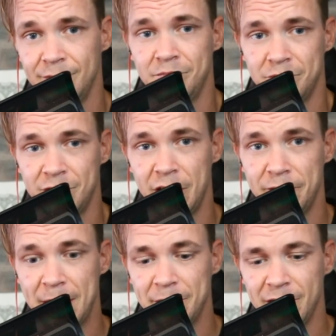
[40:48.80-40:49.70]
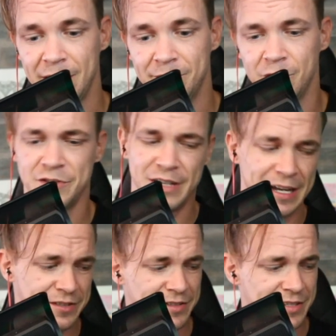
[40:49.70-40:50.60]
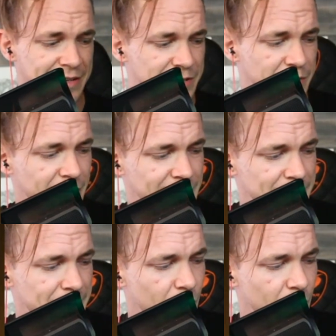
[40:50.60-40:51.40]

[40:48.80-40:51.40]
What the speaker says: tell your family you love them. We'll see you guys on the other side. It's Tea with the Arcane Bear. Oh yeah,